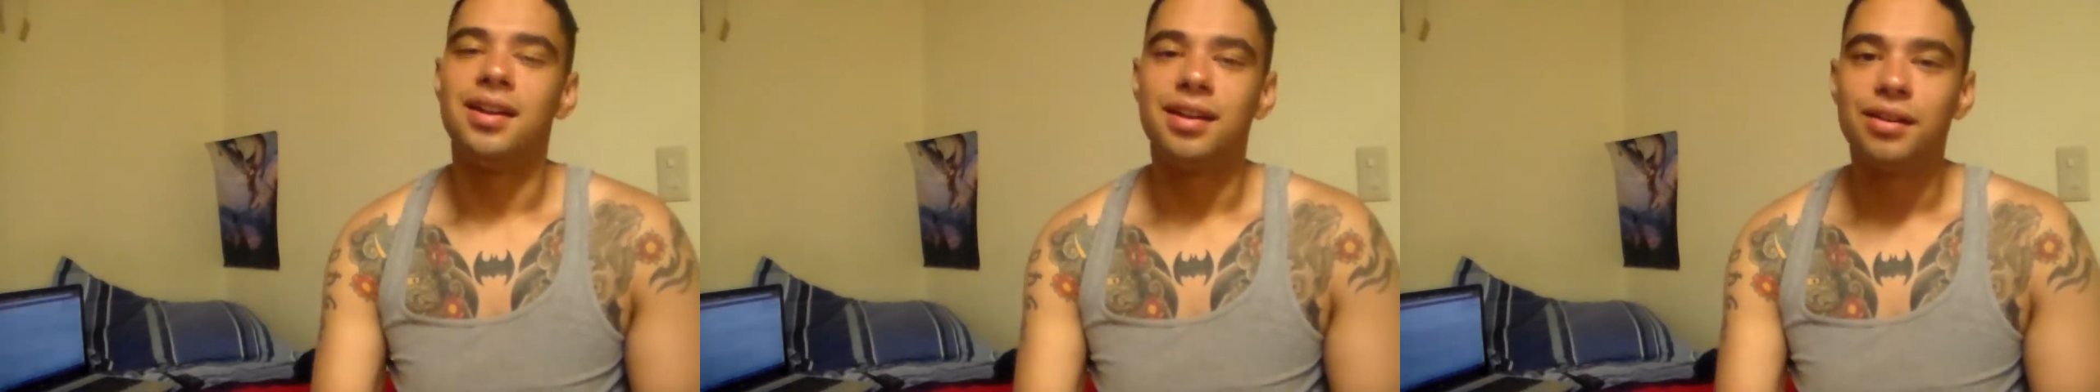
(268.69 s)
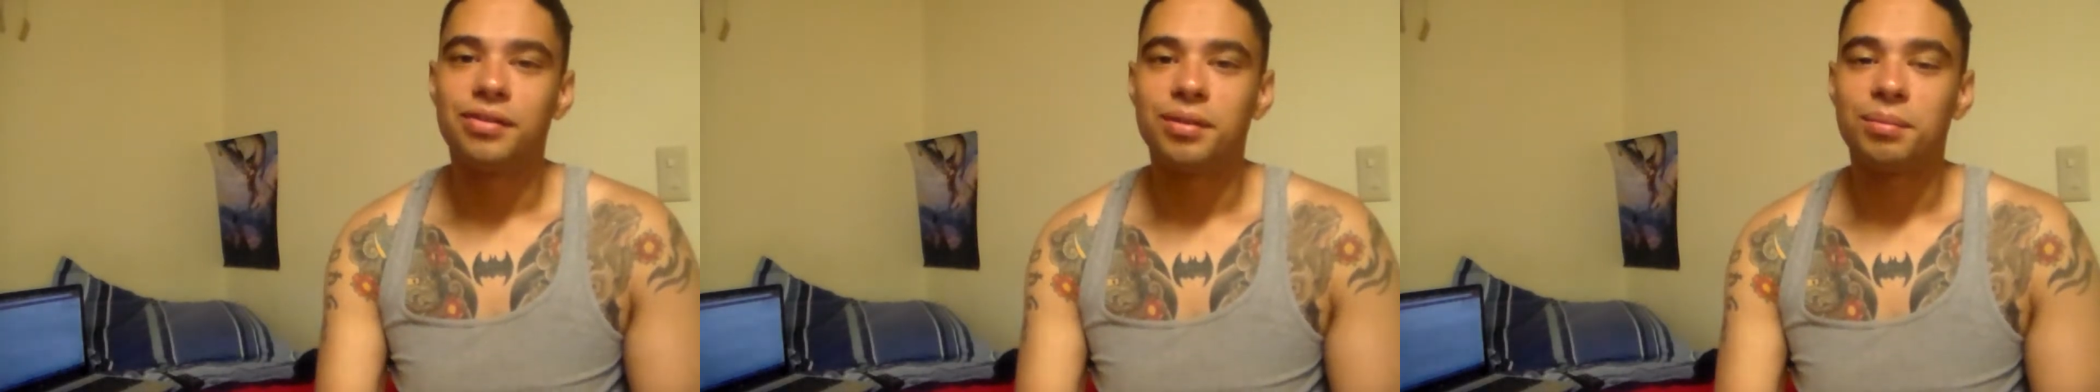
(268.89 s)

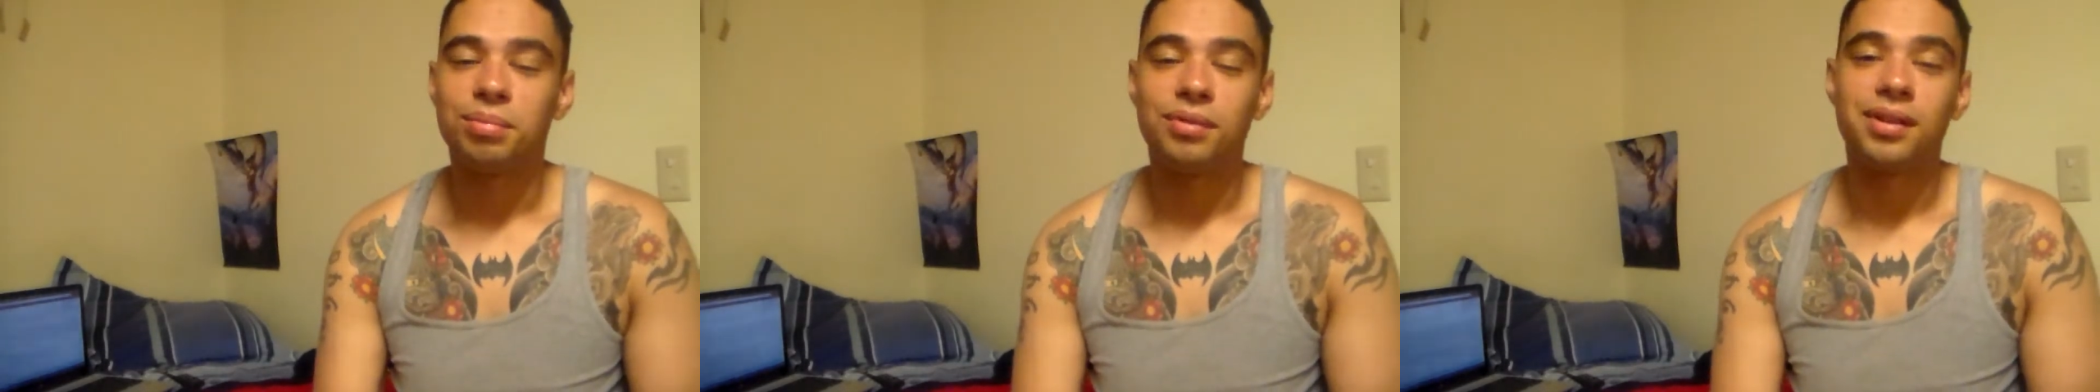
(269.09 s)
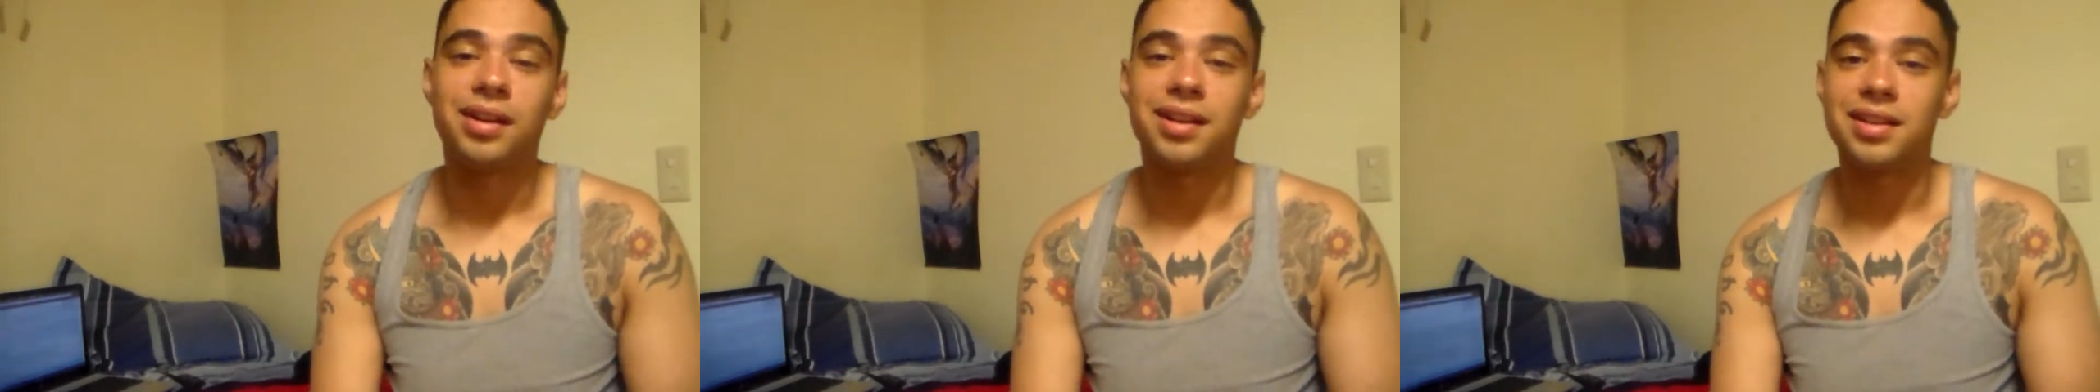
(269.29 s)
different
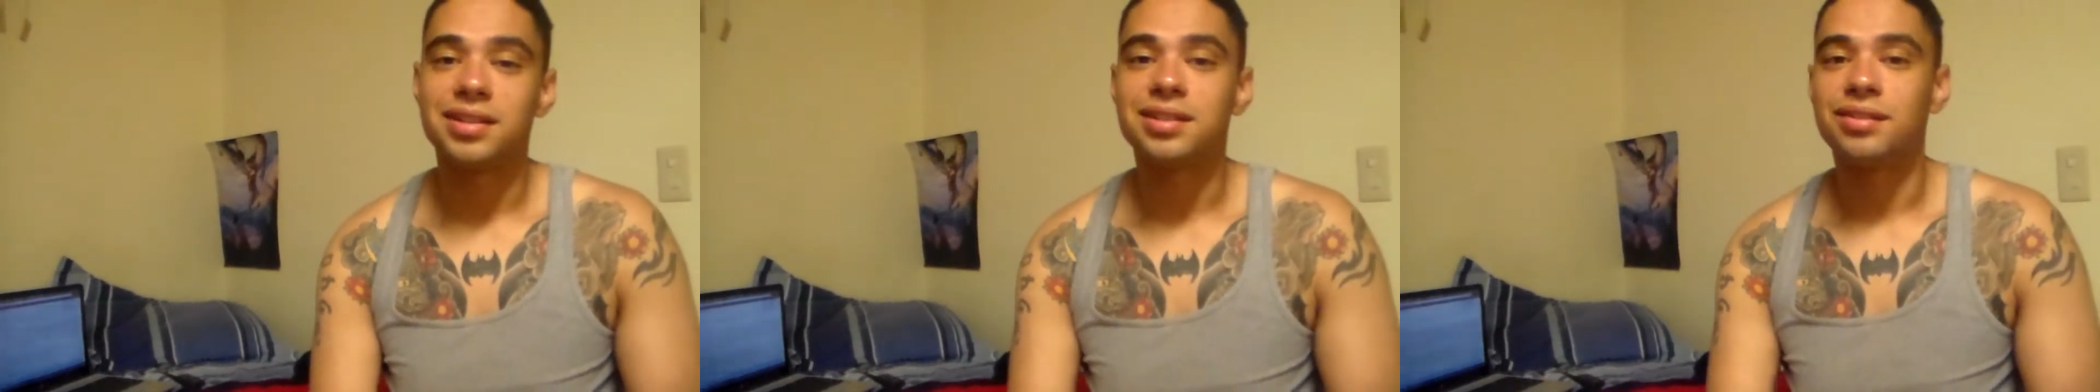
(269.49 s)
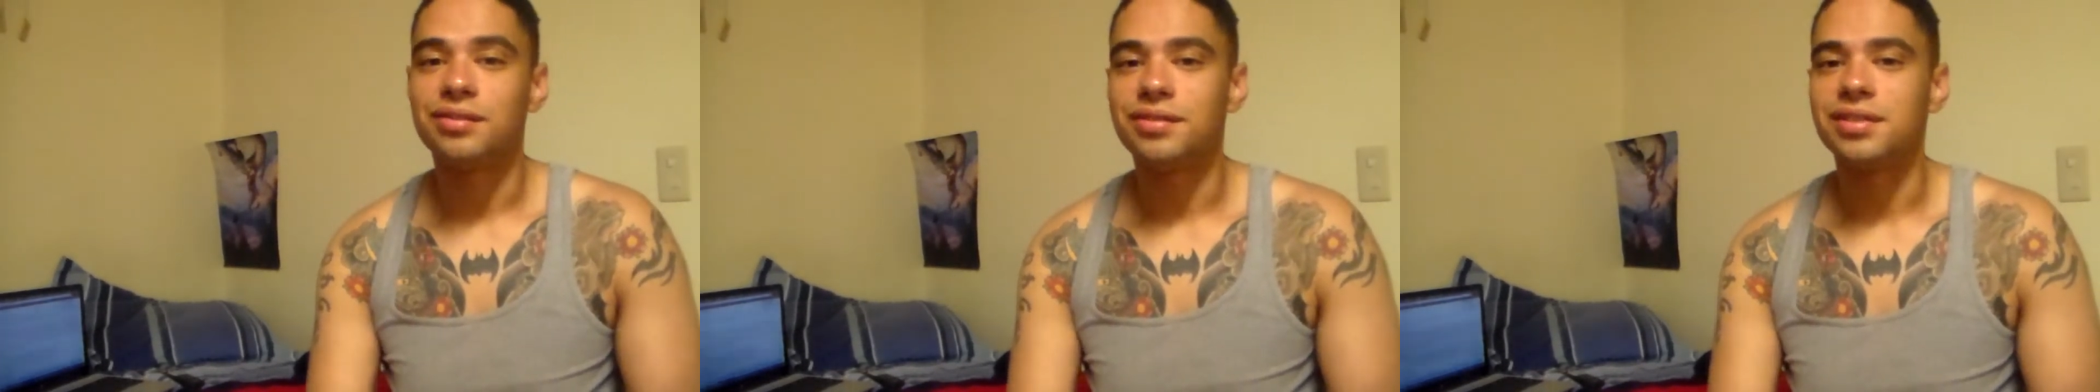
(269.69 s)

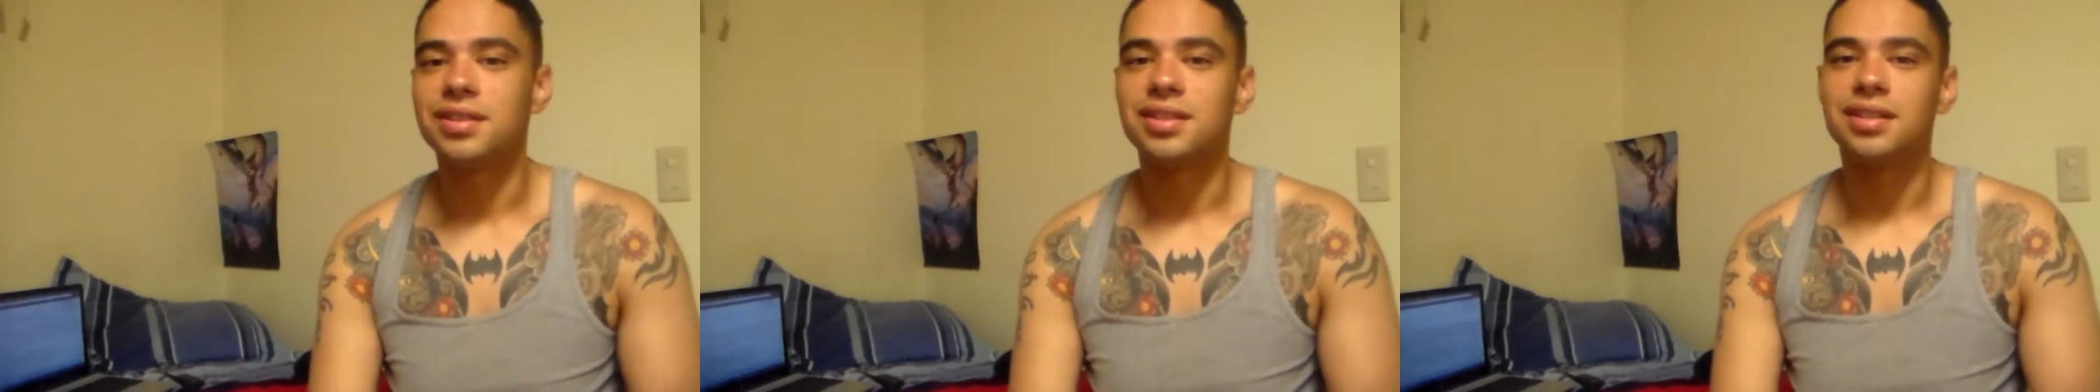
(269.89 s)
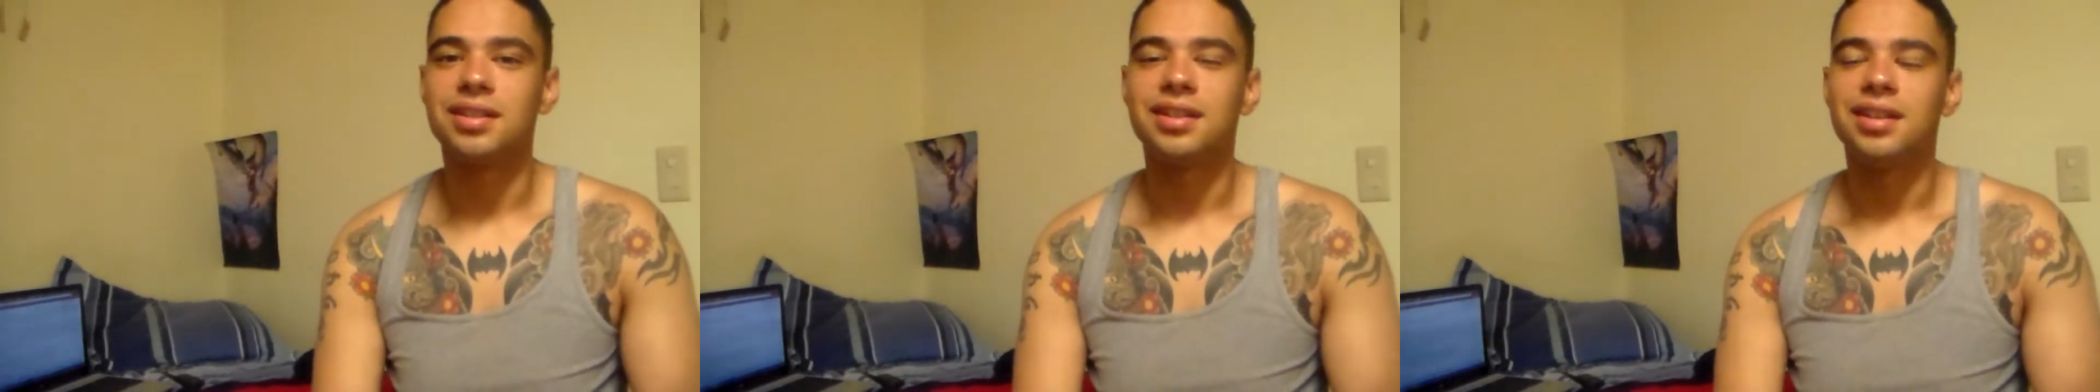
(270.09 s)
planets to
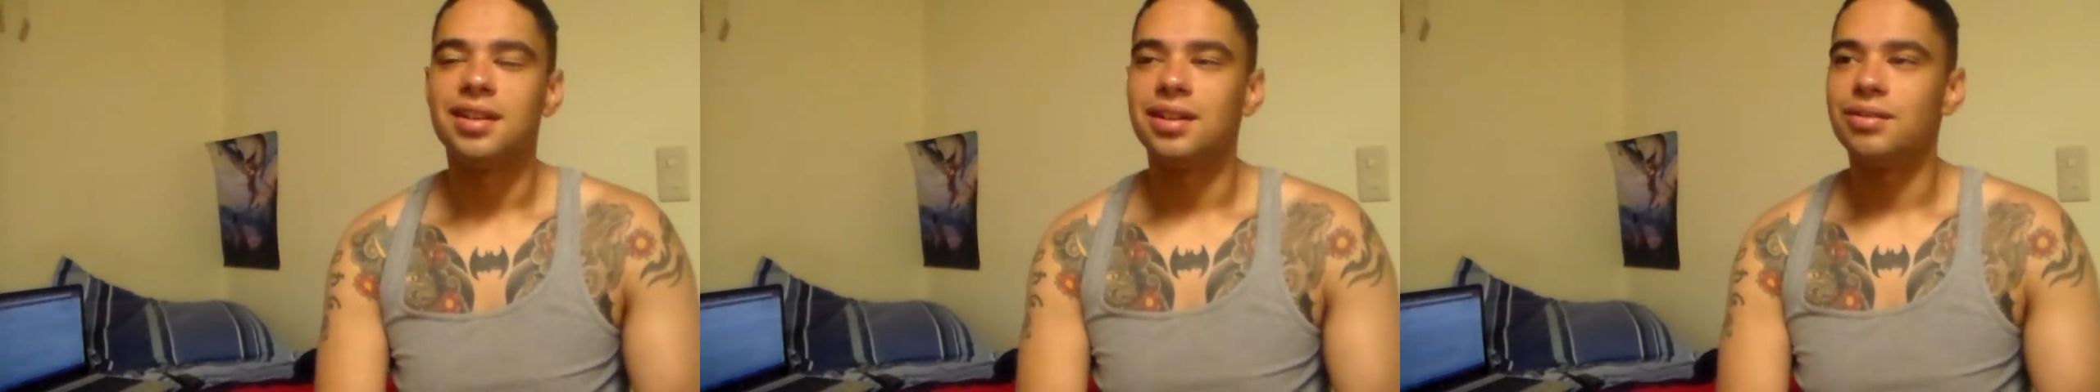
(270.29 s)
visit,